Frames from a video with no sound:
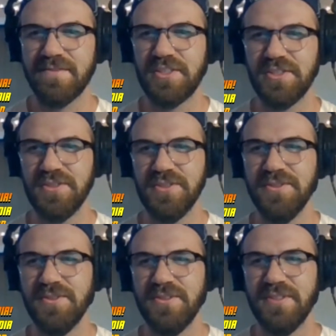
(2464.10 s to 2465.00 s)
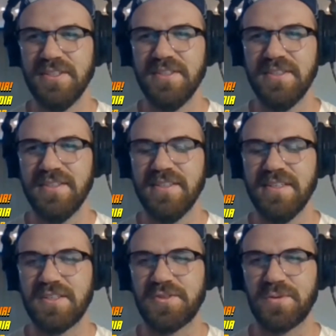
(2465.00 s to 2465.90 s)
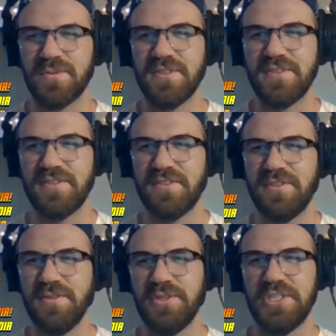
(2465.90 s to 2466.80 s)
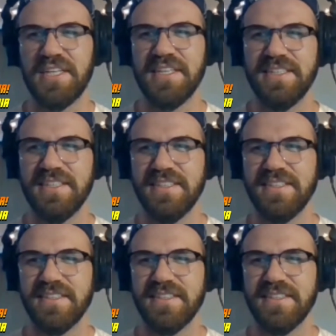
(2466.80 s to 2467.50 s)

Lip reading: love to do a tour with Touche.